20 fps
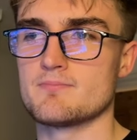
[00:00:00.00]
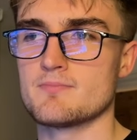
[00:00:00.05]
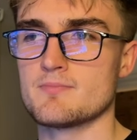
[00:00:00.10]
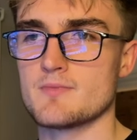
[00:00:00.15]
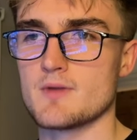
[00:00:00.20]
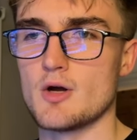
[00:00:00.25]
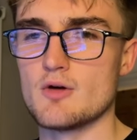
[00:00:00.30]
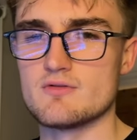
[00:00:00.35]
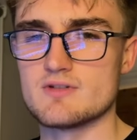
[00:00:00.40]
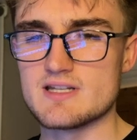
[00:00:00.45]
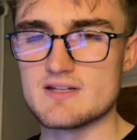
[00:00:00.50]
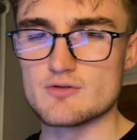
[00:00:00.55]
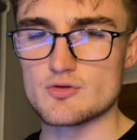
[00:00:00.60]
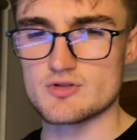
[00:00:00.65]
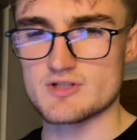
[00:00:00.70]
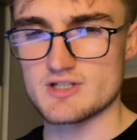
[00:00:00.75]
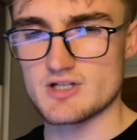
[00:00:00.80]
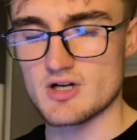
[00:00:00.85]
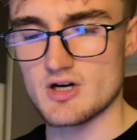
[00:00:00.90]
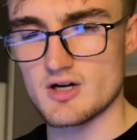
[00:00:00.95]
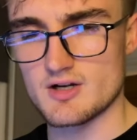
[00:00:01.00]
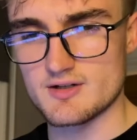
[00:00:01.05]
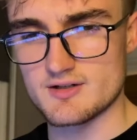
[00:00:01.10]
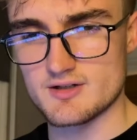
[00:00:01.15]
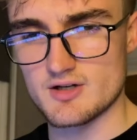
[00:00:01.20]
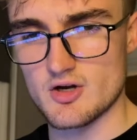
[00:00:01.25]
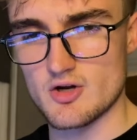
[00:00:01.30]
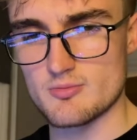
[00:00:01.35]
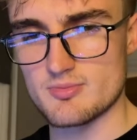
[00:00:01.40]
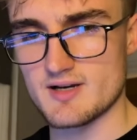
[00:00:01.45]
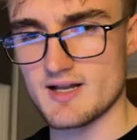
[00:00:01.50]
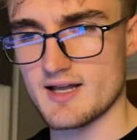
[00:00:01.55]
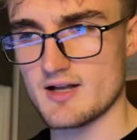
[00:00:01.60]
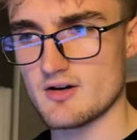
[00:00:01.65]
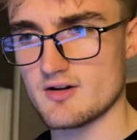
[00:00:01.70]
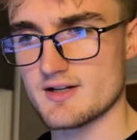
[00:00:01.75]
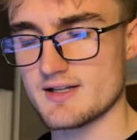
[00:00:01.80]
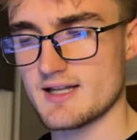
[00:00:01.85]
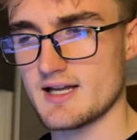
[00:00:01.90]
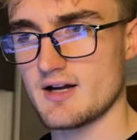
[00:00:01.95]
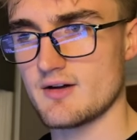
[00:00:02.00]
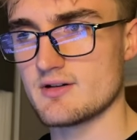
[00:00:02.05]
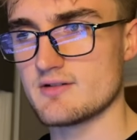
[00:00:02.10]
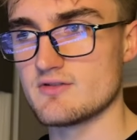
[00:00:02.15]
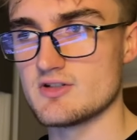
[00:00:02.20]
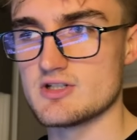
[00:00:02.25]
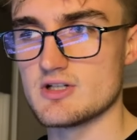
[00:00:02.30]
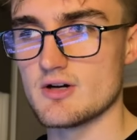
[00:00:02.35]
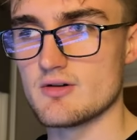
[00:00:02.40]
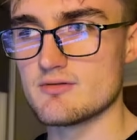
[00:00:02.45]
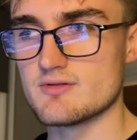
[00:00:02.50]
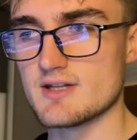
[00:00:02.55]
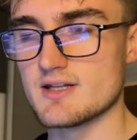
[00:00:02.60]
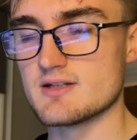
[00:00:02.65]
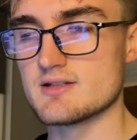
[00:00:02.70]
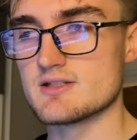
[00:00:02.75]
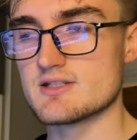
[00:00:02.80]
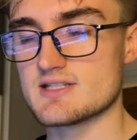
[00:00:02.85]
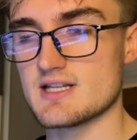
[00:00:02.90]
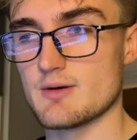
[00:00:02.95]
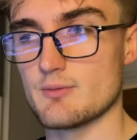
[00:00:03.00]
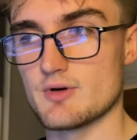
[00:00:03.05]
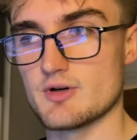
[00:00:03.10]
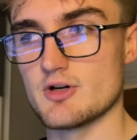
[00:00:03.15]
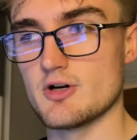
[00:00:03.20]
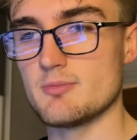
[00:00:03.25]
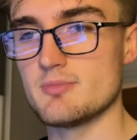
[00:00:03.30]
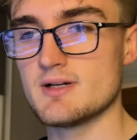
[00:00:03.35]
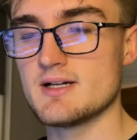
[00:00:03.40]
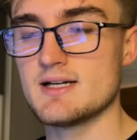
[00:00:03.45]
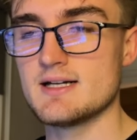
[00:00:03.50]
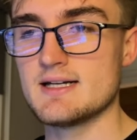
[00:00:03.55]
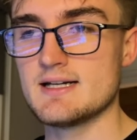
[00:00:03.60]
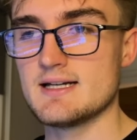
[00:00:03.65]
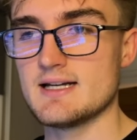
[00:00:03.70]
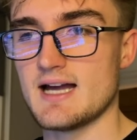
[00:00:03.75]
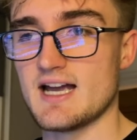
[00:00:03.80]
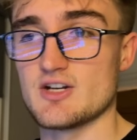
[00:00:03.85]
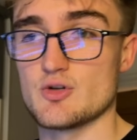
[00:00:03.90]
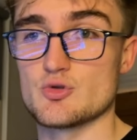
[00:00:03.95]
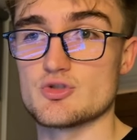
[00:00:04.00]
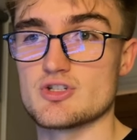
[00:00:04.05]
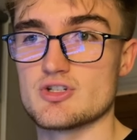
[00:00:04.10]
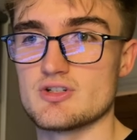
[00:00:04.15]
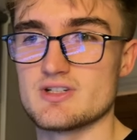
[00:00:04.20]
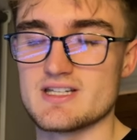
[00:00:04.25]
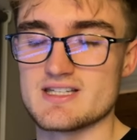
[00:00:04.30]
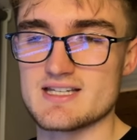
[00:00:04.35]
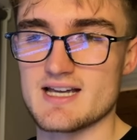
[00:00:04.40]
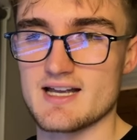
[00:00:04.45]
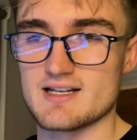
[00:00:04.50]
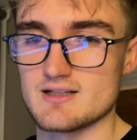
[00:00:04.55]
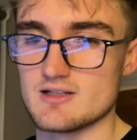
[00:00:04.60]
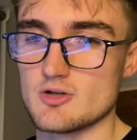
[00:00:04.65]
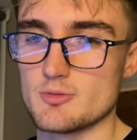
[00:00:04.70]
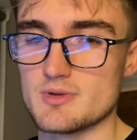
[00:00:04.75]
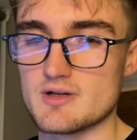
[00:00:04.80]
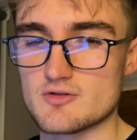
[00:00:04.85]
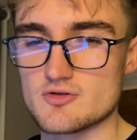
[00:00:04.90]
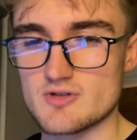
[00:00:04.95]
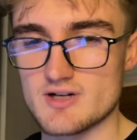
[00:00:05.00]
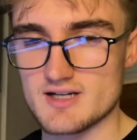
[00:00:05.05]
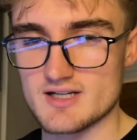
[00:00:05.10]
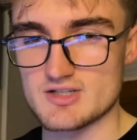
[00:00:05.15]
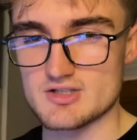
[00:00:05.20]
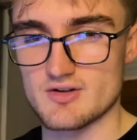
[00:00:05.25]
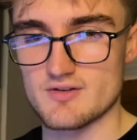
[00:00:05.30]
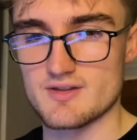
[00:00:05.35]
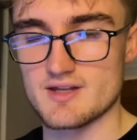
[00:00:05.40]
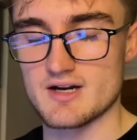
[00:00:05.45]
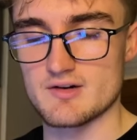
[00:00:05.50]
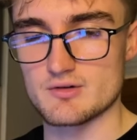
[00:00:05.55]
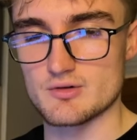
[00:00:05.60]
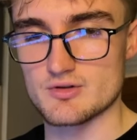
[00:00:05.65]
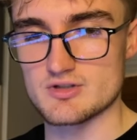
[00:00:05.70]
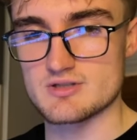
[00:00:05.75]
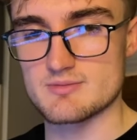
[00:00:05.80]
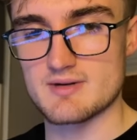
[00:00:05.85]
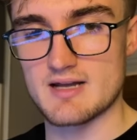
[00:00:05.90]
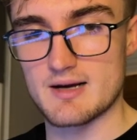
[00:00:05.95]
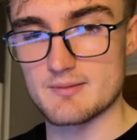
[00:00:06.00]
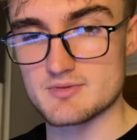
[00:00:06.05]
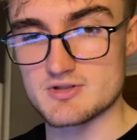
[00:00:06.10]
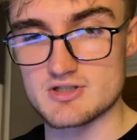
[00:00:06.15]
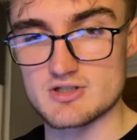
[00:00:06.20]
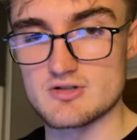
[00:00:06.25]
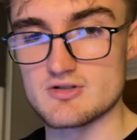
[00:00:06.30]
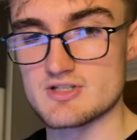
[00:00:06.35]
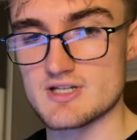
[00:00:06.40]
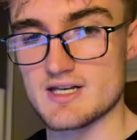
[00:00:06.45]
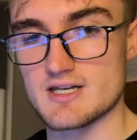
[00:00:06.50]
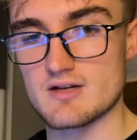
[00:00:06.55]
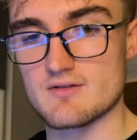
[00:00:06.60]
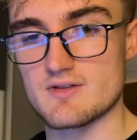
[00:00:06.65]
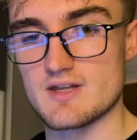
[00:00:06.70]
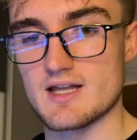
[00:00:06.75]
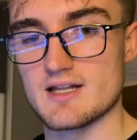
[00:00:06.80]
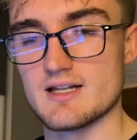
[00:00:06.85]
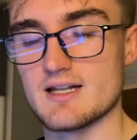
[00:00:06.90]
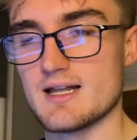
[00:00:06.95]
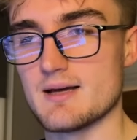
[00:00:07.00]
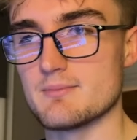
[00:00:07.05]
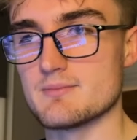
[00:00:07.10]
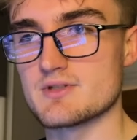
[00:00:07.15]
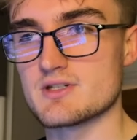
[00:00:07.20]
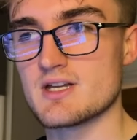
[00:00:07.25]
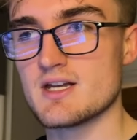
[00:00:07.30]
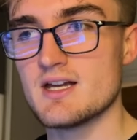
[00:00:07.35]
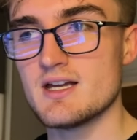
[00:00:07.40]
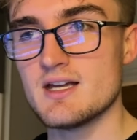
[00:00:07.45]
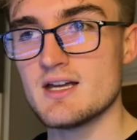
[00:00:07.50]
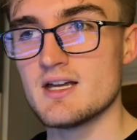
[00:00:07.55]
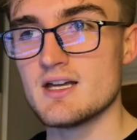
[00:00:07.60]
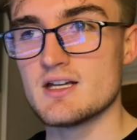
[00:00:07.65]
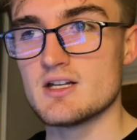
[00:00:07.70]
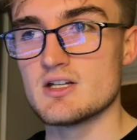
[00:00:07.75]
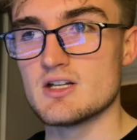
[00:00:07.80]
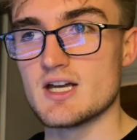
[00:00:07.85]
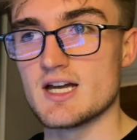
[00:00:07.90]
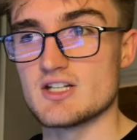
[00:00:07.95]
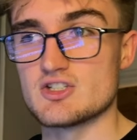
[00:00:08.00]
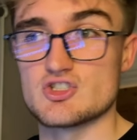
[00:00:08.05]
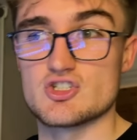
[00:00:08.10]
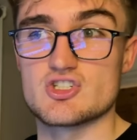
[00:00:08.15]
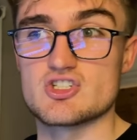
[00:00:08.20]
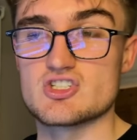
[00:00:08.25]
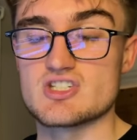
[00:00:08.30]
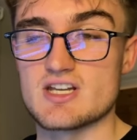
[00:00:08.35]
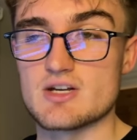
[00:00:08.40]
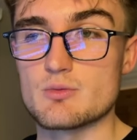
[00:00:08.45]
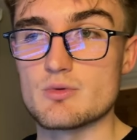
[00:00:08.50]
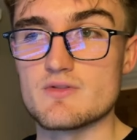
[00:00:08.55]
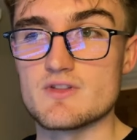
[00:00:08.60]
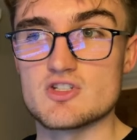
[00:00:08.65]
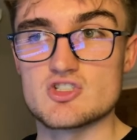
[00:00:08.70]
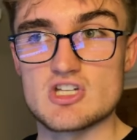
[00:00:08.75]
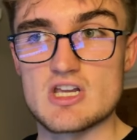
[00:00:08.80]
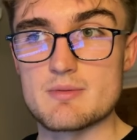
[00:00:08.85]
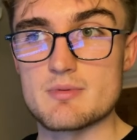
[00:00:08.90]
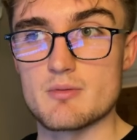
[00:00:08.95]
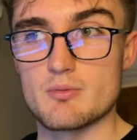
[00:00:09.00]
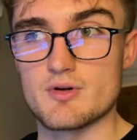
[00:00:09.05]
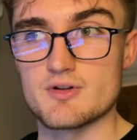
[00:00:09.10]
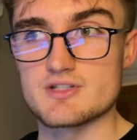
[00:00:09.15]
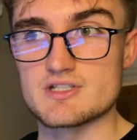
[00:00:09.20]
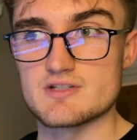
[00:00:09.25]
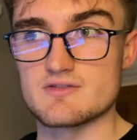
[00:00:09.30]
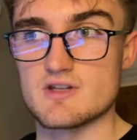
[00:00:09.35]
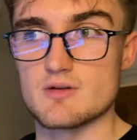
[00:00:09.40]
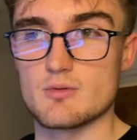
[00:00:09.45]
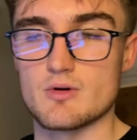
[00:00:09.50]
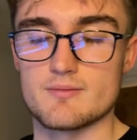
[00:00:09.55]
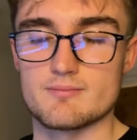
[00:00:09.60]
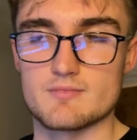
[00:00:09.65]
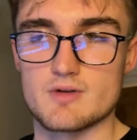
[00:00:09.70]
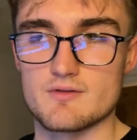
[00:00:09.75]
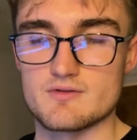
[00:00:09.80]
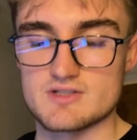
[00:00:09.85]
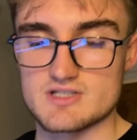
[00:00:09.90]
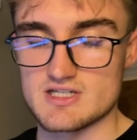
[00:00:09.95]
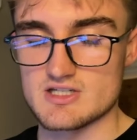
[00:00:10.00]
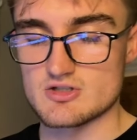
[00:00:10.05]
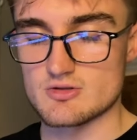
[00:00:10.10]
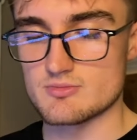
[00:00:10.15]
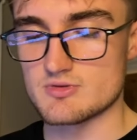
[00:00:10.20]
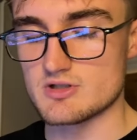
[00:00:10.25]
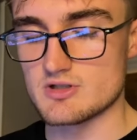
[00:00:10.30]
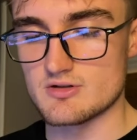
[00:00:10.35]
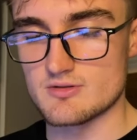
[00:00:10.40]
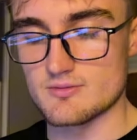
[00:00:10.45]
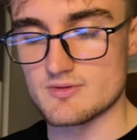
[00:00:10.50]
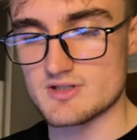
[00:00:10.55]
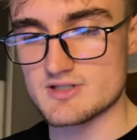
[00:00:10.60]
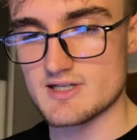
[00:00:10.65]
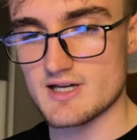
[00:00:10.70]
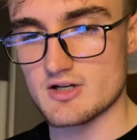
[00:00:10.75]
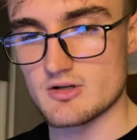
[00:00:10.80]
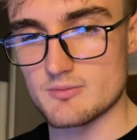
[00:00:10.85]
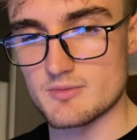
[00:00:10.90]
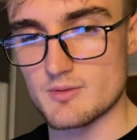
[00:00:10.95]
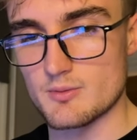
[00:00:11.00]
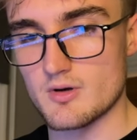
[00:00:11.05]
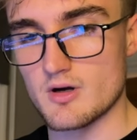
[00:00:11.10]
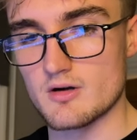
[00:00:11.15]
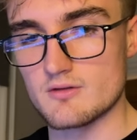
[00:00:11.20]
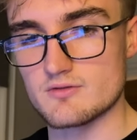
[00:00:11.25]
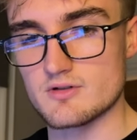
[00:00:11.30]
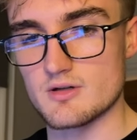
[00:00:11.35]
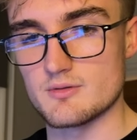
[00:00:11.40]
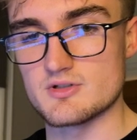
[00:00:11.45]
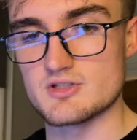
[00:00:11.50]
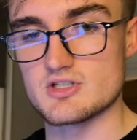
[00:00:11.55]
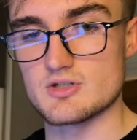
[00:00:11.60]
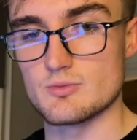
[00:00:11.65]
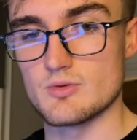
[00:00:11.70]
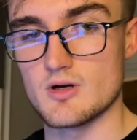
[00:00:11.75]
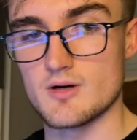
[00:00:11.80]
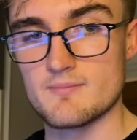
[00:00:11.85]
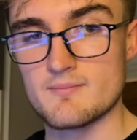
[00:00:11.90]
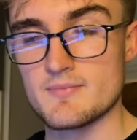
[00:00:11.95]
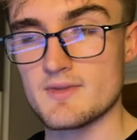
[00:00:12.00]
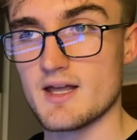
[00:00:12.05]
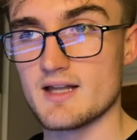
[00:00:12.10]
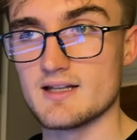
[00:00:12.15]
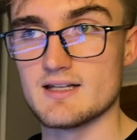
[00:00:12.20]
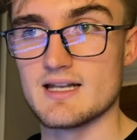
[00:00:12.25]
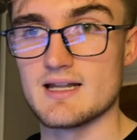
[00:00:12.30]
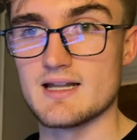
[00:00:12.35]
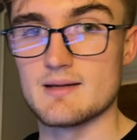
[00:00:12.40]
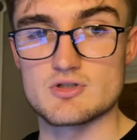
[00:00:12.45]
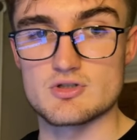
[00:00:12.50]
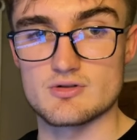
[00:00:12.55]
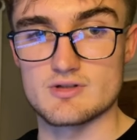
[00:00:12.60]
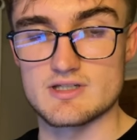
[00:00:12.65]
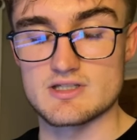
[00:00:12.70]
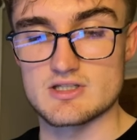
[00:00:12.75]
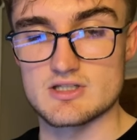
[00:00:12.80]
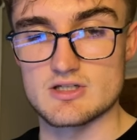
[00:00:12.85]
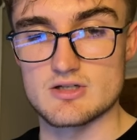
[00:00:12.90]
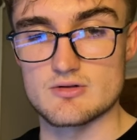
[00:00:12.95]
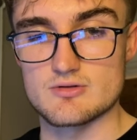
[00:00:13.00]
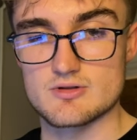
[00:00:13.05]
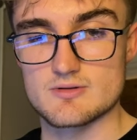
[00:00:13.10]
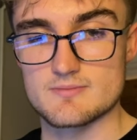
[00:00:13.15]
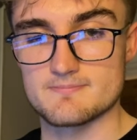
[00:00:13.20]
Hopefully you've already got an OpenAI account. If you don't, then set one up. And also you need to add a little bit of credits on there in order to be able to use any of the LLMs, and just stick with the cheaper ones if you want. Obviously it's up to you with setting up the workflow as to what LLMs you'll need to use.